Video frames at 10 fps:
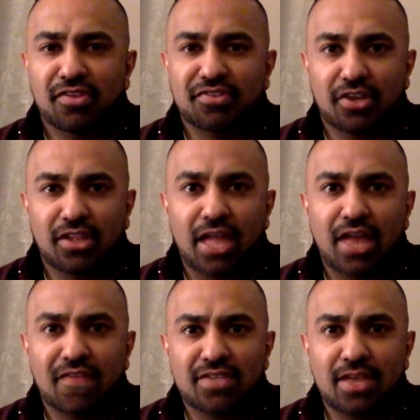There are a lot
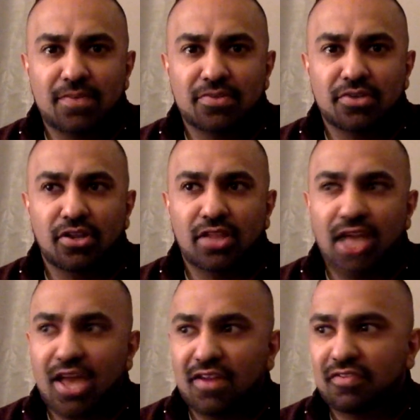of steps. There are a
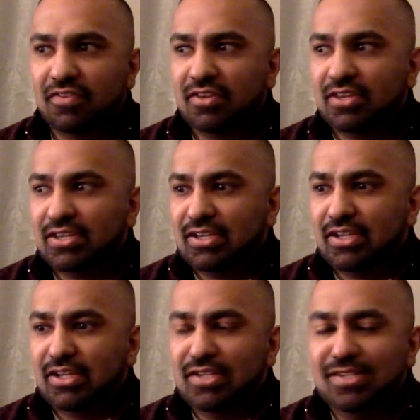lot of
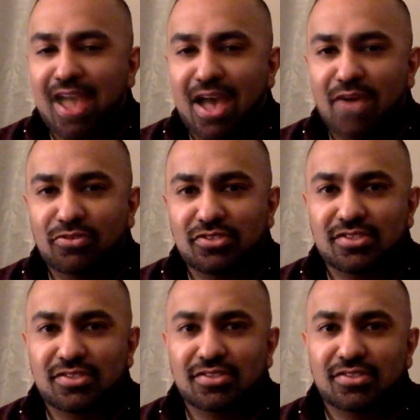
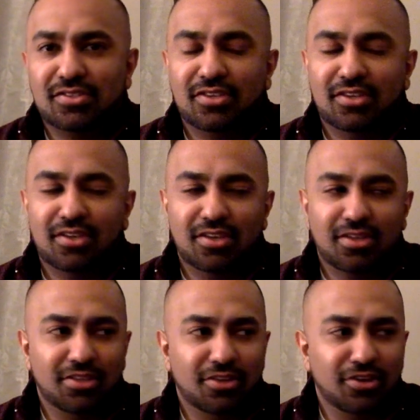doubts.
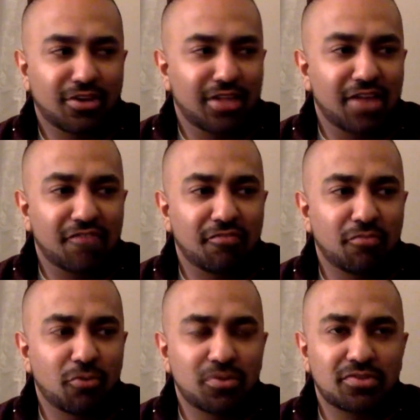There are a lot of
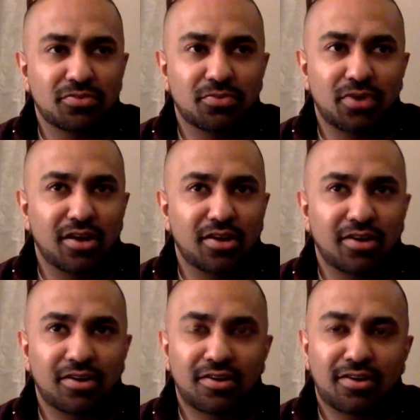moments where
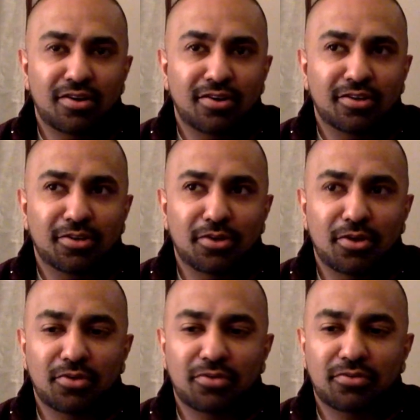you
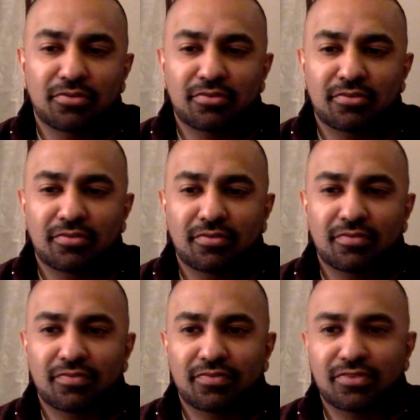know
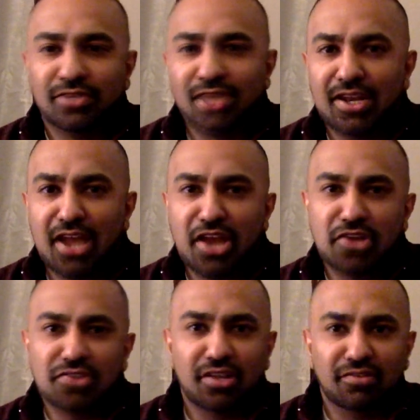you kind of doubt
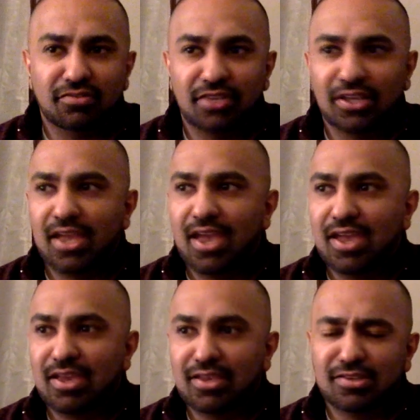yourself. Like,
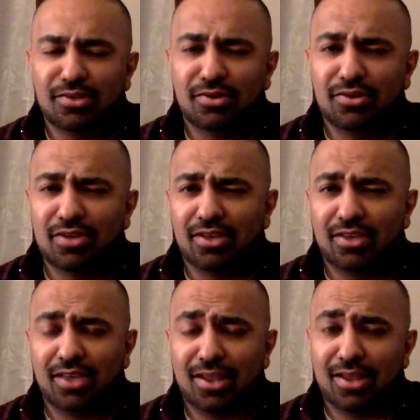hey,
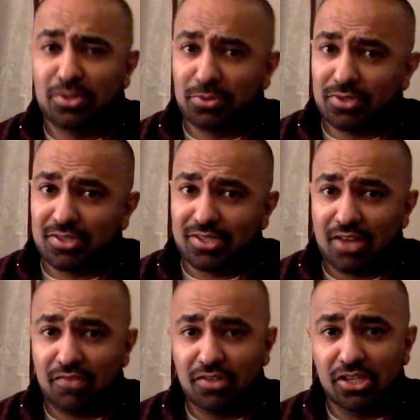can I do this? Can I
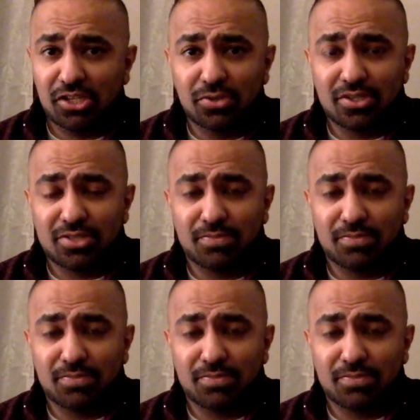really do this?